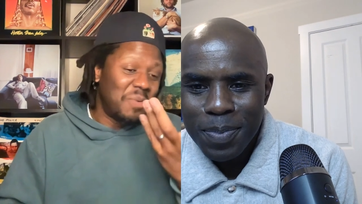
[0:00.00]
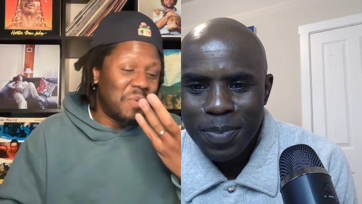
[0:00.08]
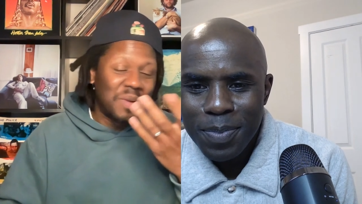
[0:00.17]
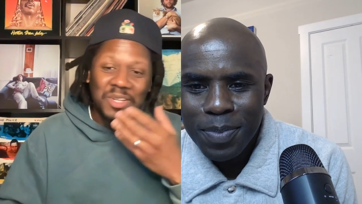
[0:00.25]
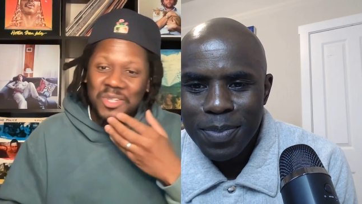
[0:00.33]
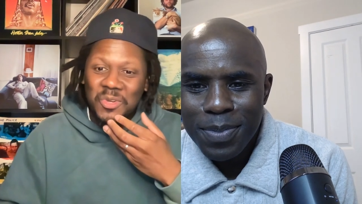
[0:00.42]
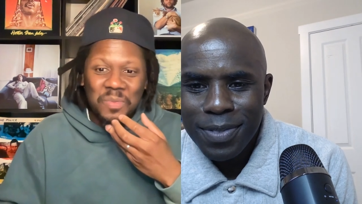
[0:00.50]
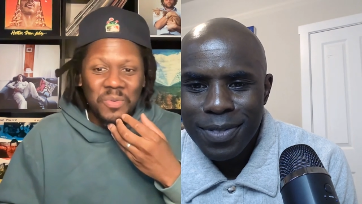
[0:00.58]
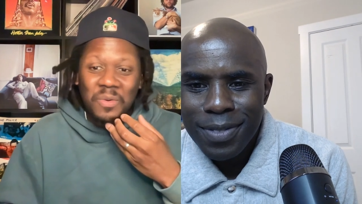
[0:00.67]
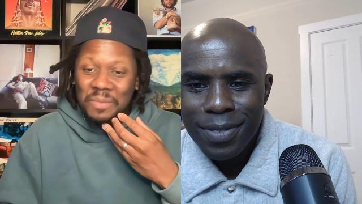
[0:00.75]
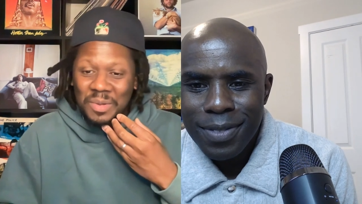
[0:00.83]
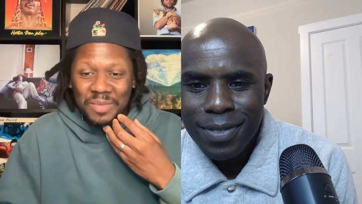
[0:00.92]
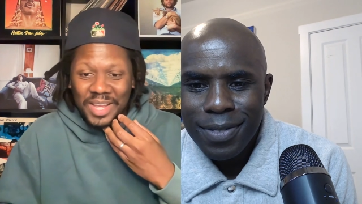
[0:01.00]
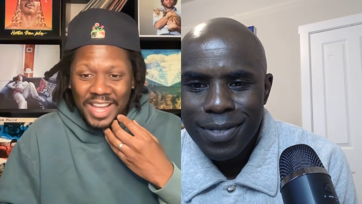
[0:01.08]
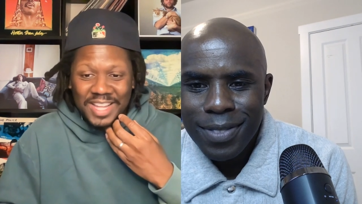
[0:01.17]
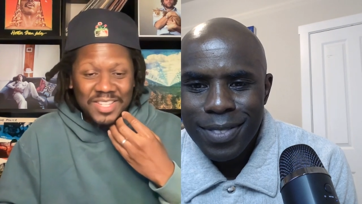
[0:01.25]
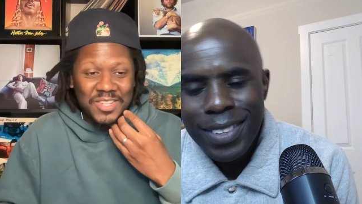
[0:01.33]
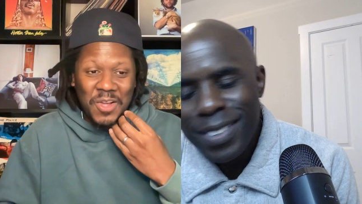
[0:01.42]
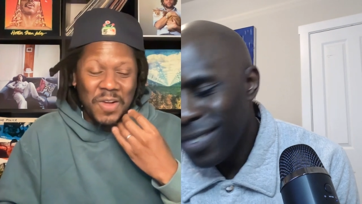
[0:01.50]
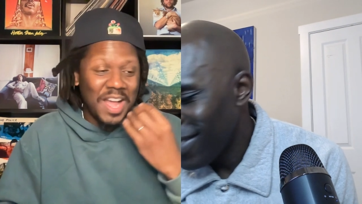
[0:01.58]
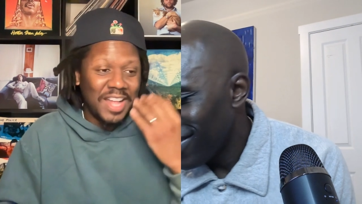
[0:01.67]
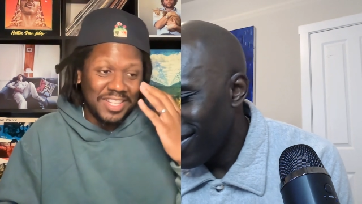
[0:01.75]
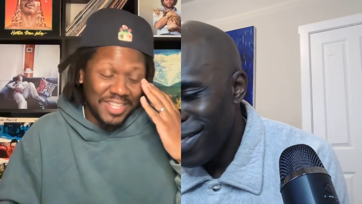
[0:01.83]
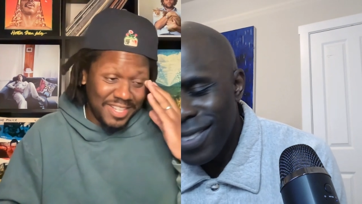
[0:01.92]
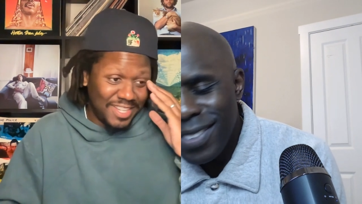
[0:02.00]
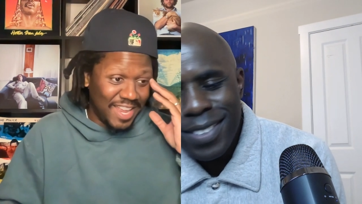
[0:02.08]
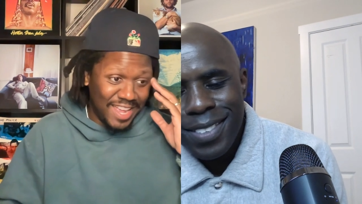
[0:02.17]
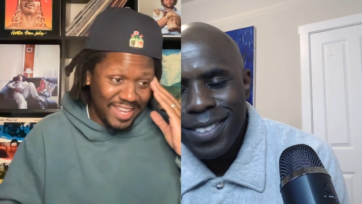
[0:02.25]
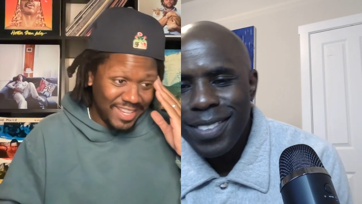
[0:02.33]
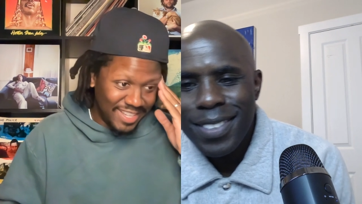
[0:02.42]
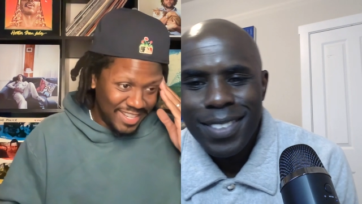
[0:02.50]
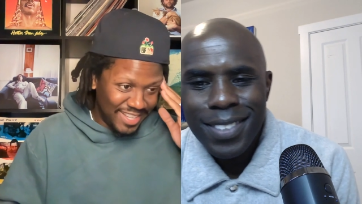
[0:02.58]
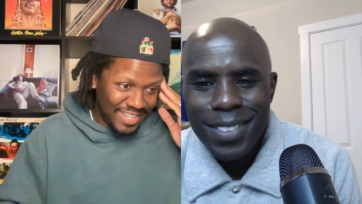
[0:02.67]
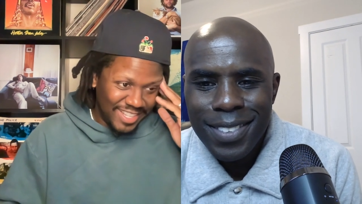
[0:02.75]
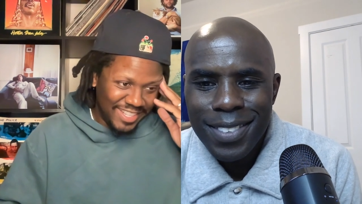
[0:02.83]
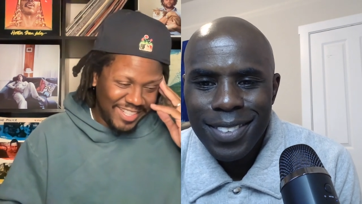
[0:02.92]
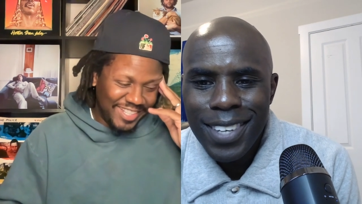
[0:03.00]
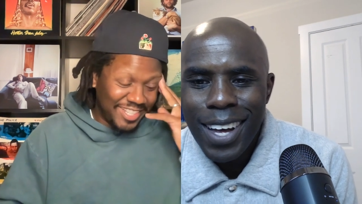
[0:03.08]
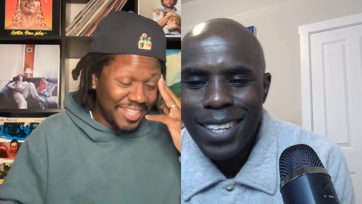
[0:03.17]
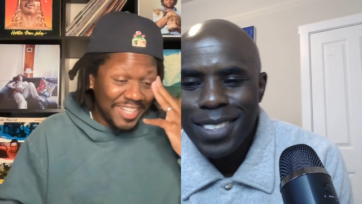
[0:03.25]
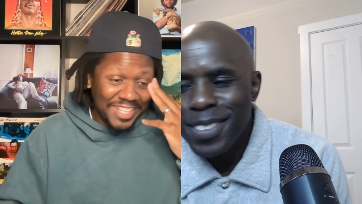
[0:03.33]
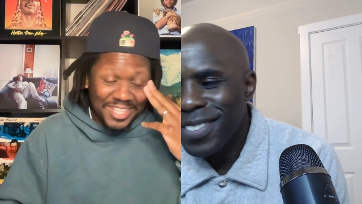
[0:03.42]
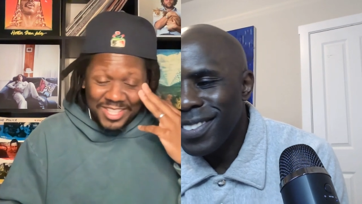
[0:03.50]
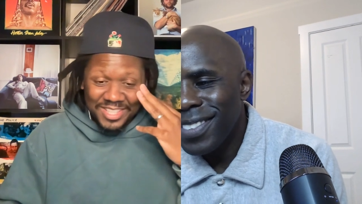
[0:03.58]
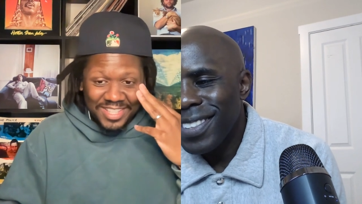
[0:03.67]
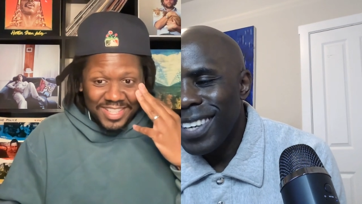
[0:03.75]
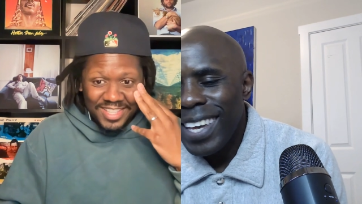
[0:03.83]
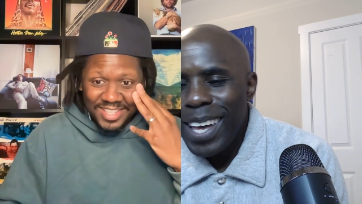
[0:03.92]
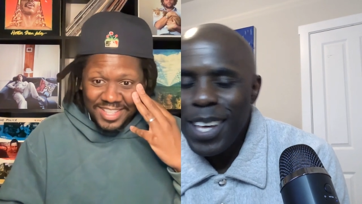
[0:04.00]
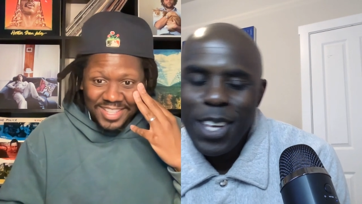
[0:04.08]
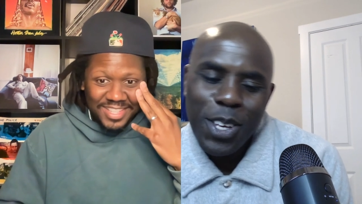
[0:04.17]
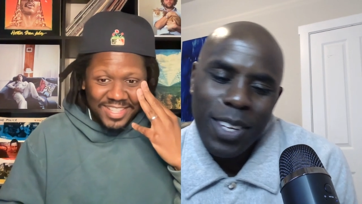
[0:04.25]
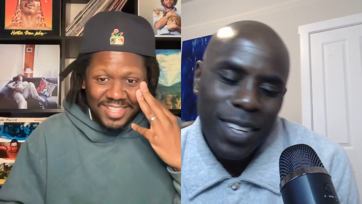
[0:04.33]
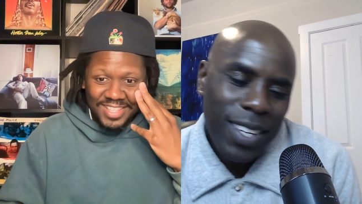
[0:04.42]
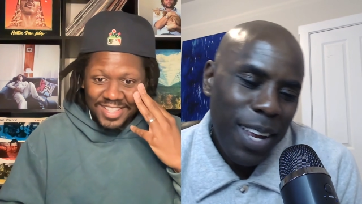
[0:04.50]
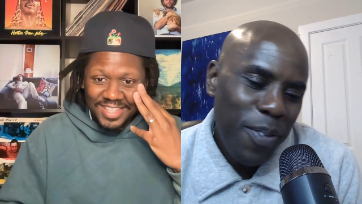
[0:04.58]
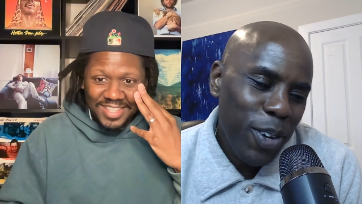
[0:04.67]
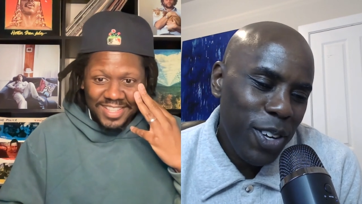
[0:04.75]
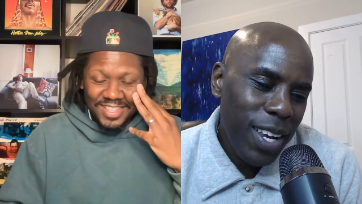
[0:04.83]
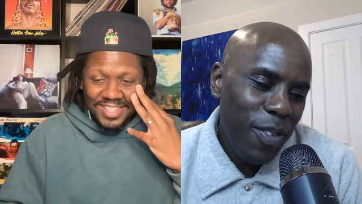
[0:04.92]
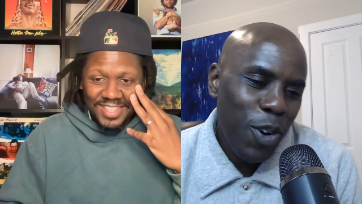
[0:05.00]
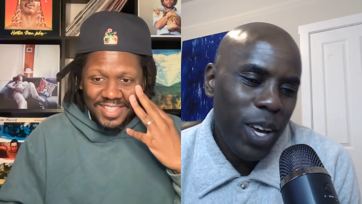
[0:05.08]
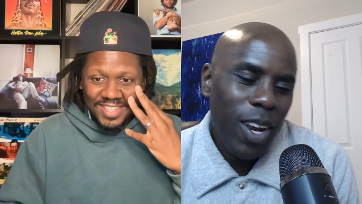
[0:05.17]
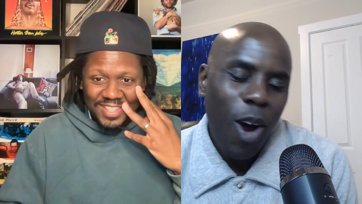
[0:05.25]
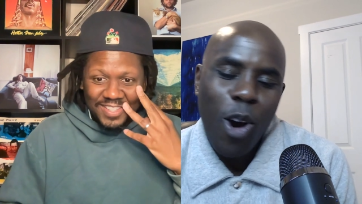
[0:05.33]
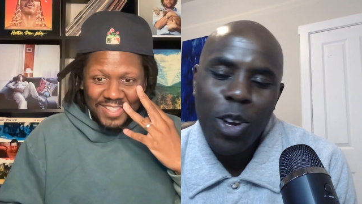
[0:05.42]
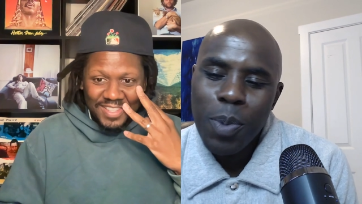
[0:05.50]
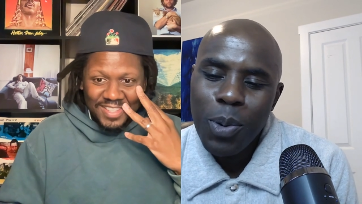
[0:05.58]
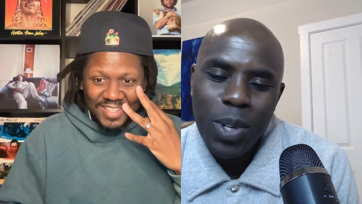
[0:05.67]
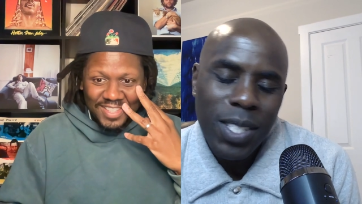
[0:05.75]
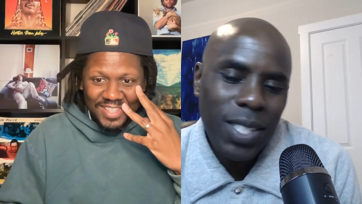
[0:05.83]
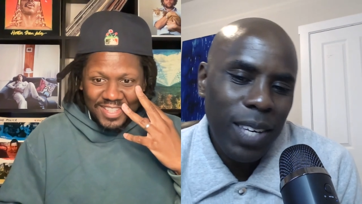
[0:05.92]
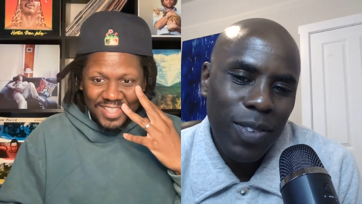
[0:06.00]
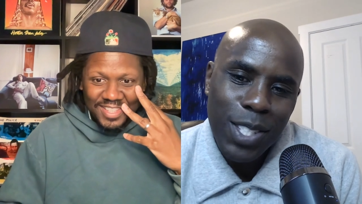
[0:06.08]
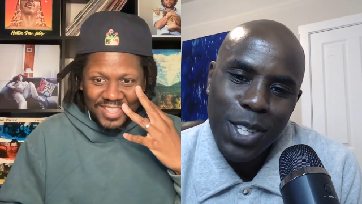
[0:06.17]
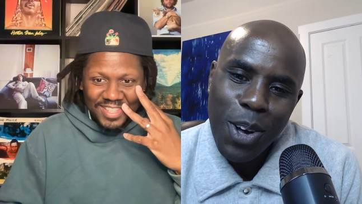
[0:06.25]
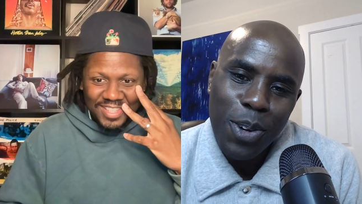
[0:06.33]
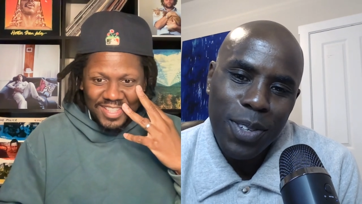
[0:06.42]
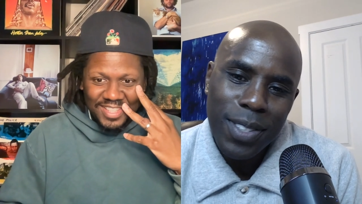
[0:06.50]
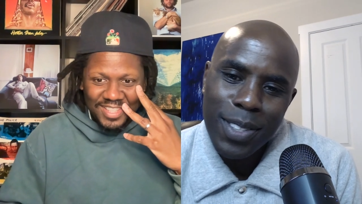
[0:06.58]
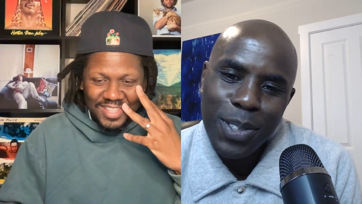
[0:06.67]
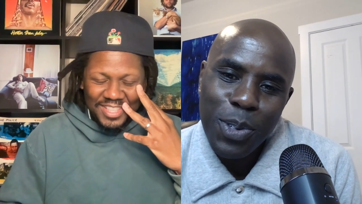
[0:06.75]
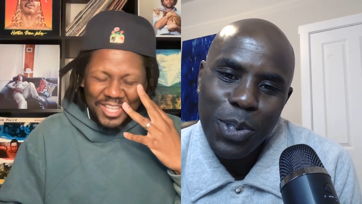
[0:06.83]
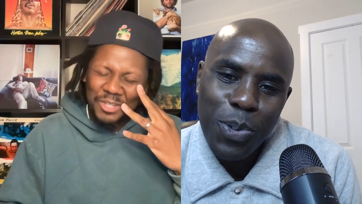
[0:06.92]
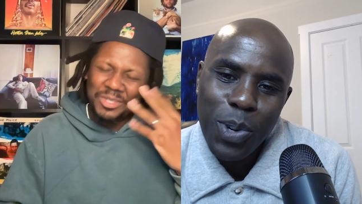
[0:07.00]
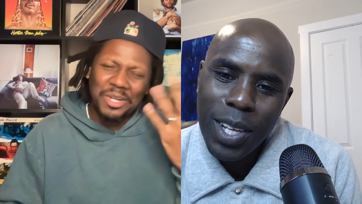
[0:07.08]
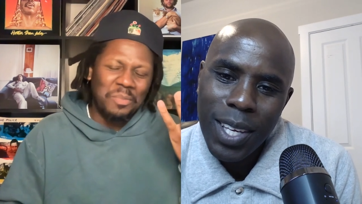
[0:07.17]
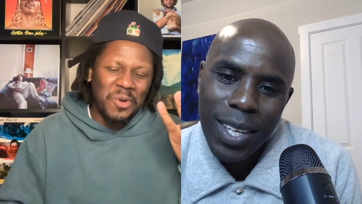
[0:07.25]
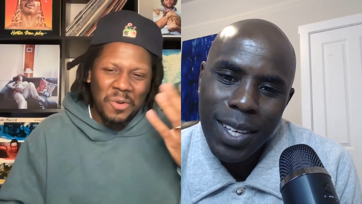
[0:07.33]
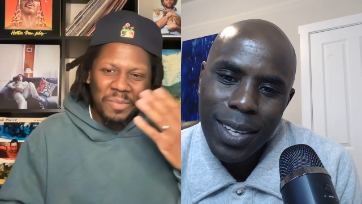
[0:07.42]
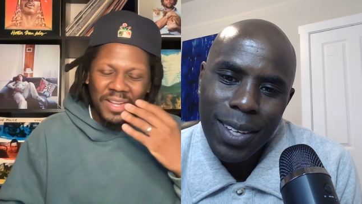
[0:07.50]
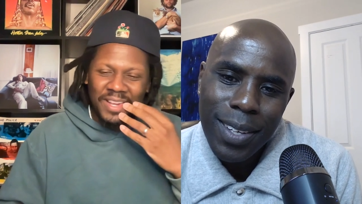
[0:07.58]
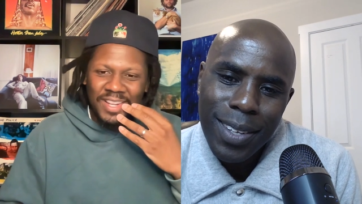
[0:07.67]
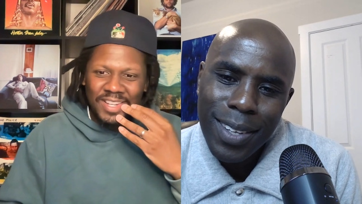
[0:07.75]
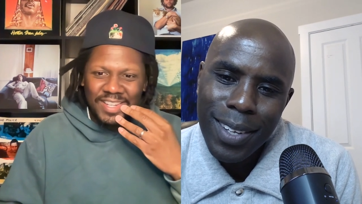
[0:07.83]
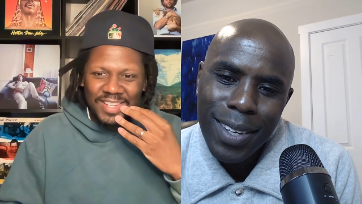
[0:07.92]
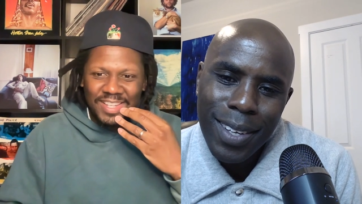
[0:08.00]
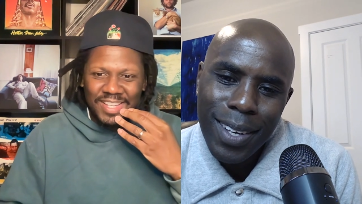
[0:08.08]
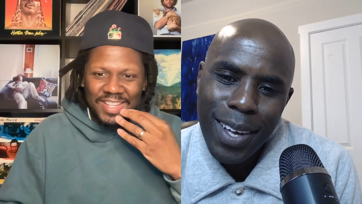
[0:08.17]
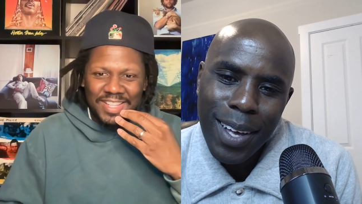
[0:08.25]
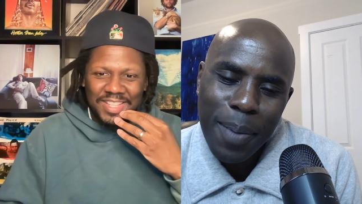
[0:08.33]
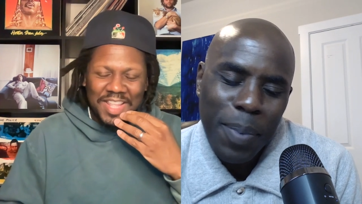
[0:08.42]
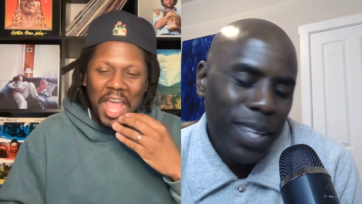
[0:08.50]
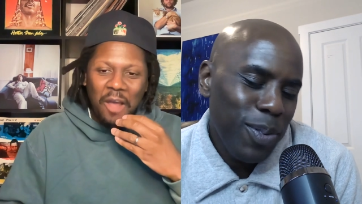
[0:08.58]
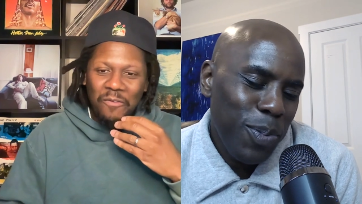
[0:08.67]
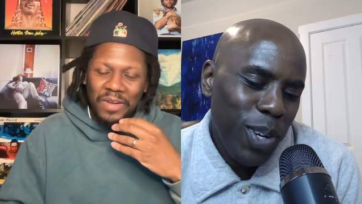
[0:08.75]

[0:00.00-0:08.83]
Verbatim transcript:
Speaker 1: Wonder Superwoman, man. That song I just like.
Speaker 2: Son, you never you're never gonna get an argument with a Stevie song. You you really. On, I mean,